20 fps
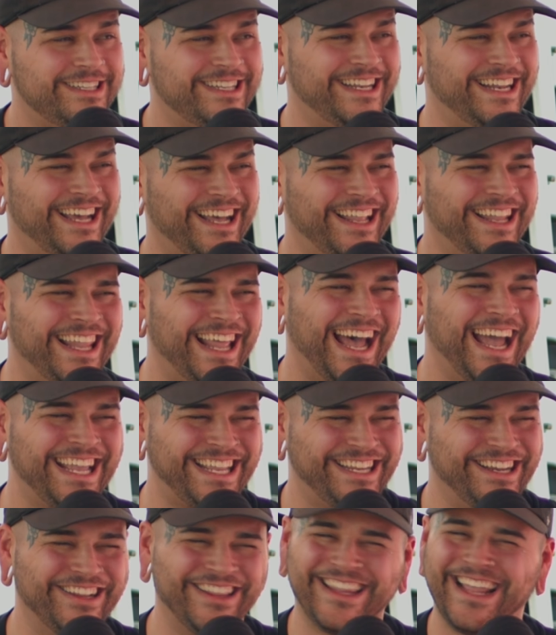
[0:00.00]
You're
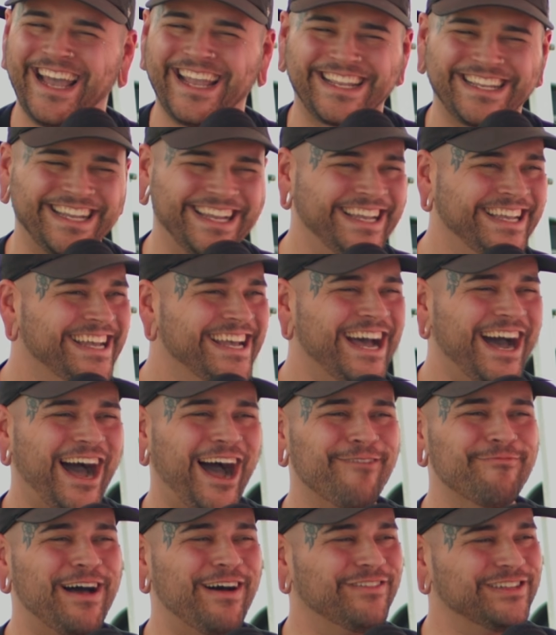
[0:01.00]
like,
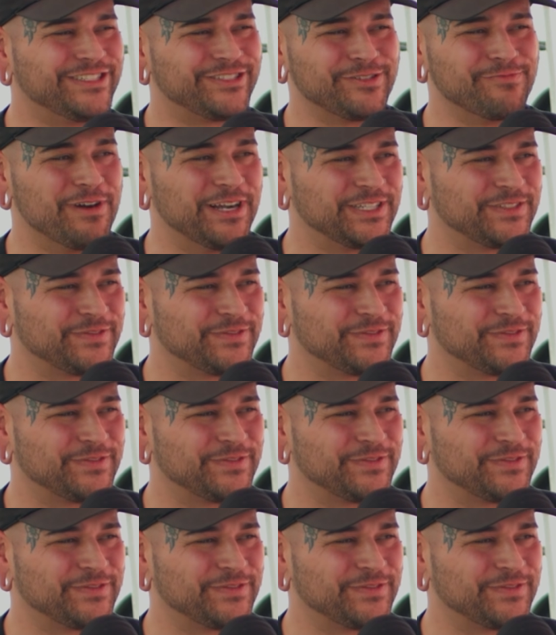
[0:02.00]
I'm having too much